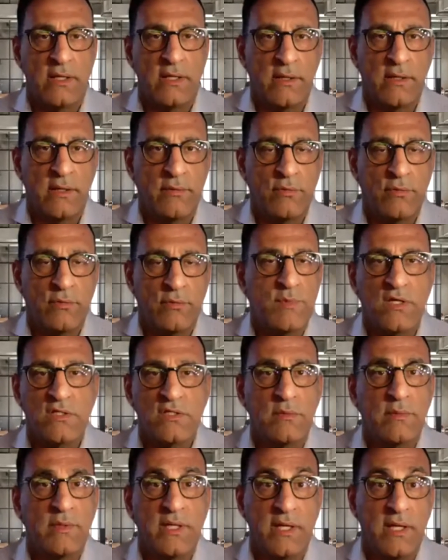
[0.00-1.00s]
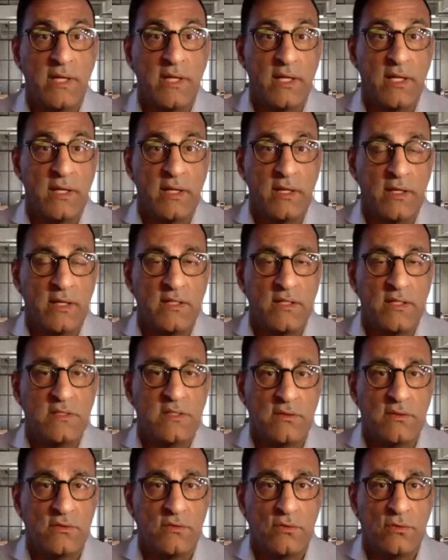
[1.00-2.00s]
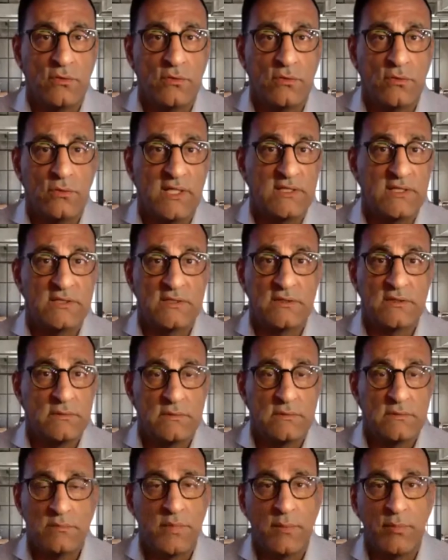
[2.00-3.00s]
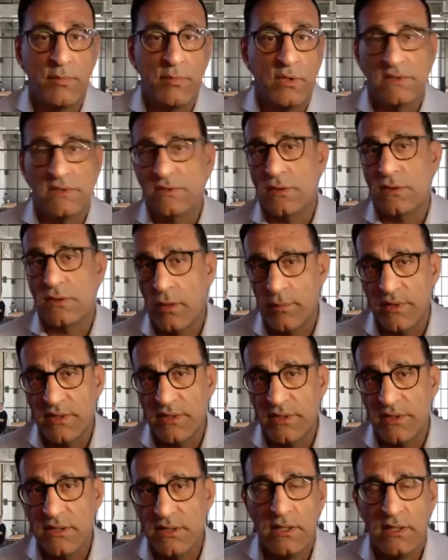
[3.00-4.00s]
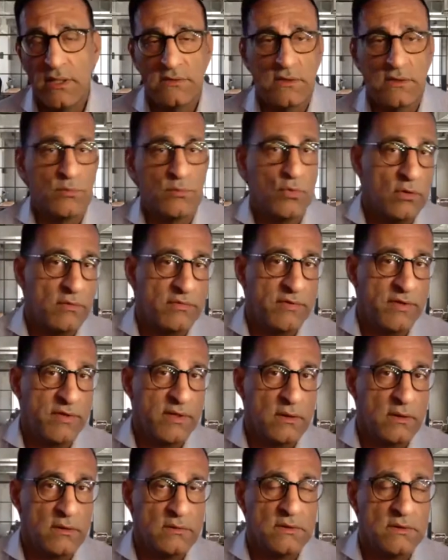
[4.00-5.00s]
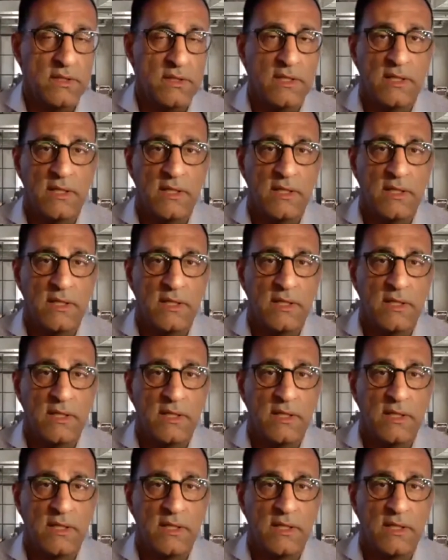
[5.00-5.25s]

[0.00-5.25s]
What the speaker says: responsibility is it to test people? Is it RBC? Is it Brookfield?